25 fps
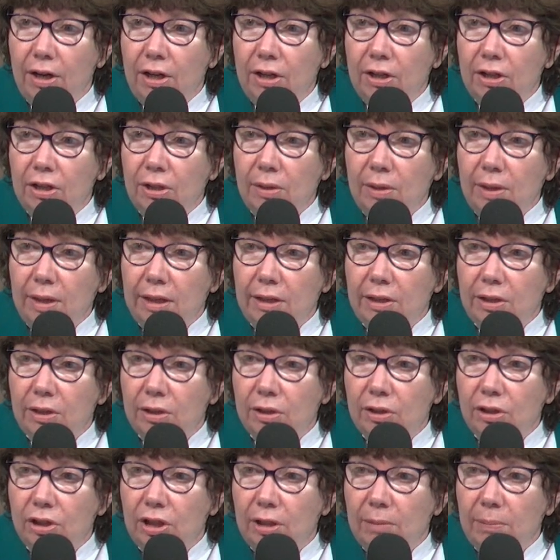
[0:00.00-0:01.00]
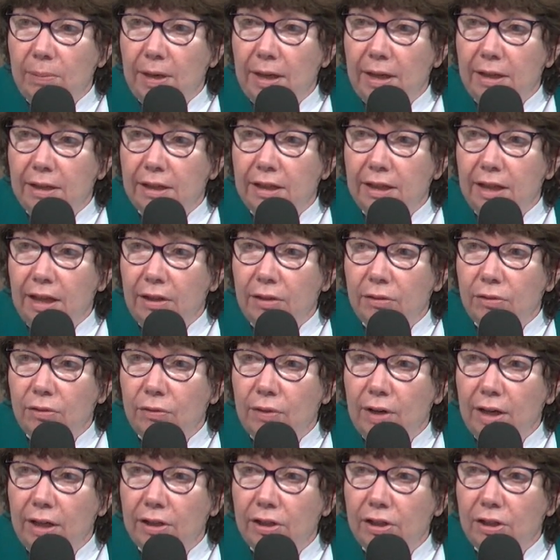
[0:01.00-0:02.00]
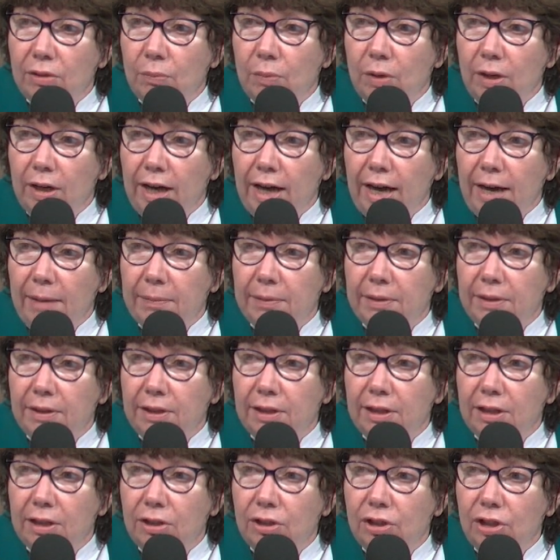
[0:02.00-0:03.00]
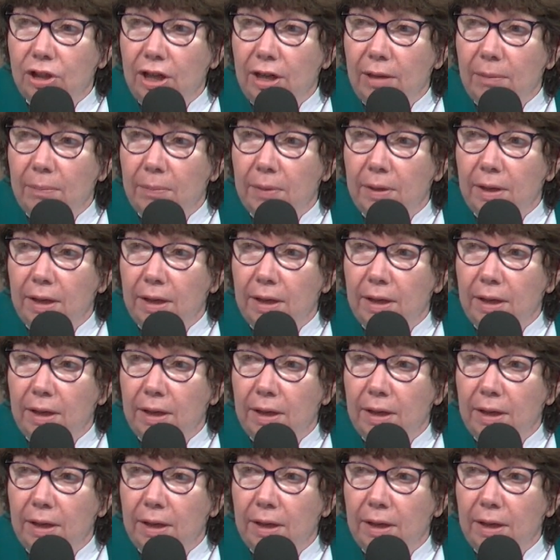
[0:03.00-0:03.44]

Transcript: So he gets on a ship, heads in the other direction. What happens to the ship?